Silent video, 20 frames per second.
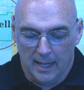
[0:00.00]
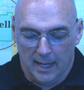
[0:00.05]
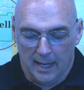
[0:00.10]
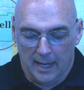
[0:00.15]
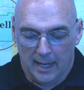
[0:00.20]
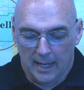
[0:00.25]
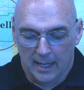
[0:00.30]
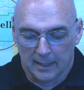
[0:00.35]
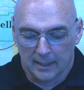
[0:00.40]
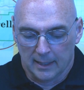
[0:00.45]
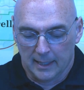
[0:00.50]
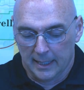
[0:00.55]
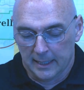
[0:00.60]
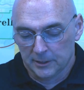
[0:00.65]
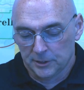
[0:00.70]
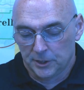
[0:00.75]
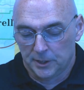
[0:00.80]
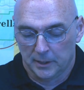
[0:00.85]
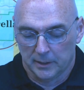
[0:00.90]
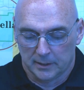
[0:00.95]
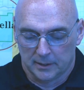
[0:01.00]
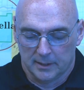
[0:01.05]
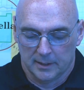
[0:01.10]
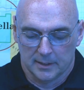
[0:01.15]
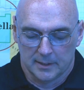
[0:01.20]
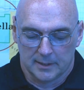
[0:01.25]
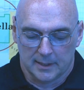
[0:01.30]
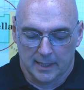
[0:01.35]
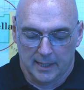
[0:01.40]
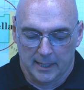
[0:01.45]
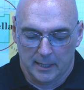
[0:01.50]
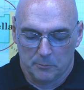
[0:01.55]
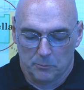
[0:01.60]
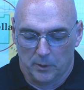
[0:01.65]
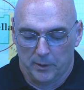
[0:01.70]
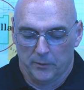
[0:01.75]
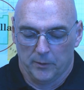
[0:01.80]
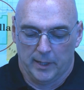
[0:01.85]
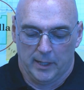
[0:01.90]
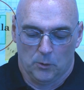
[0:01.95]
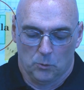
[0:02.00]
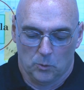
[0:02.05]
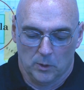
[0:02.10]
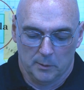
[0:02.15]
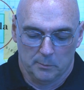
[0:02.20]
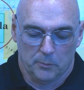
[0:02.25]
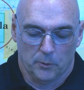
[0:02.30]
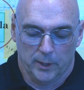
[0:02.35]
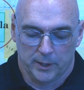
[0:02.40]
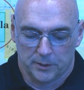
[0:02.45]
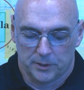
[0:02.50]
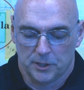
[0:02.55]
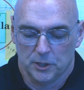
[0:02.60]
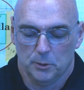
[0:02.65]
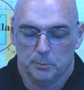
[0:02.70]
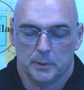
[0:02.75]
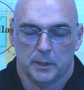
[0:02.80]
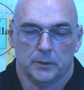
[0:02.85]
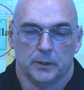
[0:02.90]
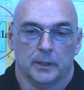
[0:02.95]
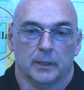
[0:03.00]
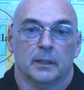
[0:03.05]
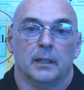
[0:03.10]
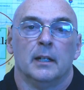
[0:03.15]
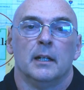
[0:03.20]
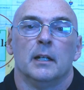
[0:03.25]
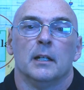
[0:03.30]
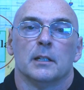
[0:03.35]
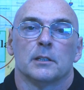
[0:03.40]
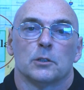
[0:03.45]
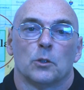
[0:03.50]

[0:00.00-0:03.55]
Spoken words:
And last year at this time, we were at $1.2 million.